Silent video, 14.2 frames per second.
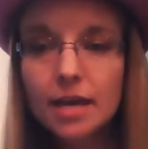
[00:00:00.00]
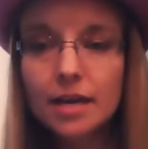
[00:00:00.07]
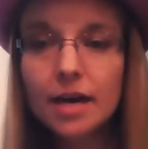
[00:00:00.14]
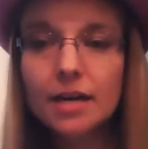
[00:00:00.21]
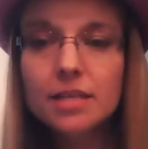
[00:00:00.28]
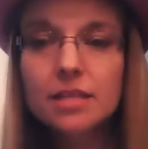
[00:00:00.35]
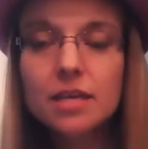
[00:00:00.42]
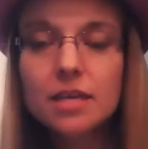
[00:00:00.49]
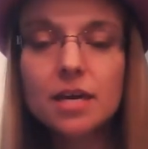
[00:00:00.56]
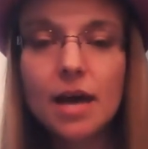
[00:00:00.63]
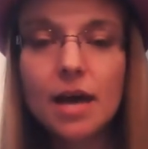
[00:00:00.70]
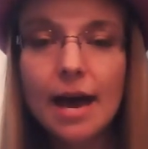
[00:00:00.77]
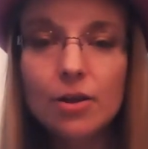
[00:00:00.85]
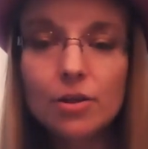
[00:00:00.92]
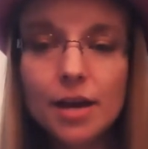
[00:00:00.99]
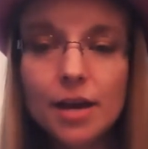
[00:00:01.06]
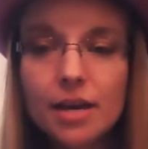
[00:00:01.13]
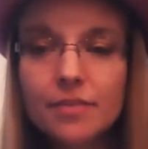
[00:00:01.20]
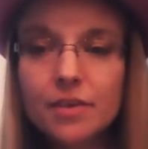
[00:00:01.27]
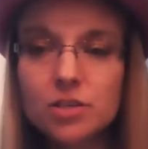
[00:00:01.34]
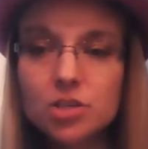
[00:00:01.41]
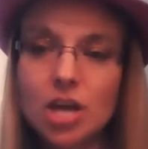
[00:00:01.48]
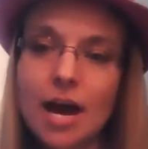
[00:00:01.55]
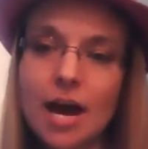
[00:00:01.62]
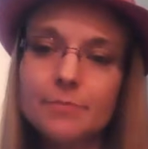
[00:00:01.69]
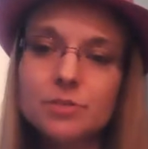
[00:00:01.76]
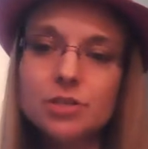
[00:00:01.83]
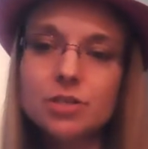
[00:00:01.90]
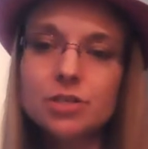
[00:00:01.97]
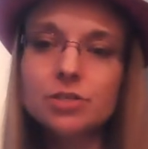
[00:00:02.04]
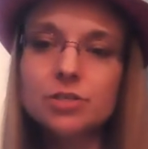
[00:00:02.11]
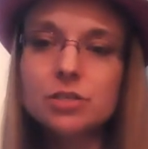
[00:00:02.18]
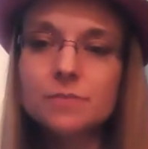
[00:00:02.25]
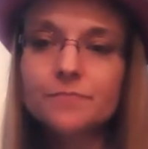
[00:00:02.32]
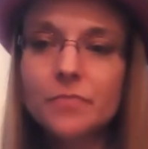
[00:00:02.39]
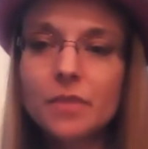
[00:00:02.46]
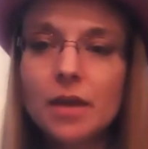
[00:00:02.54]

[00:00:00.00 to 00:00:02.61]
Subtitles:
kind of the outline of the chapters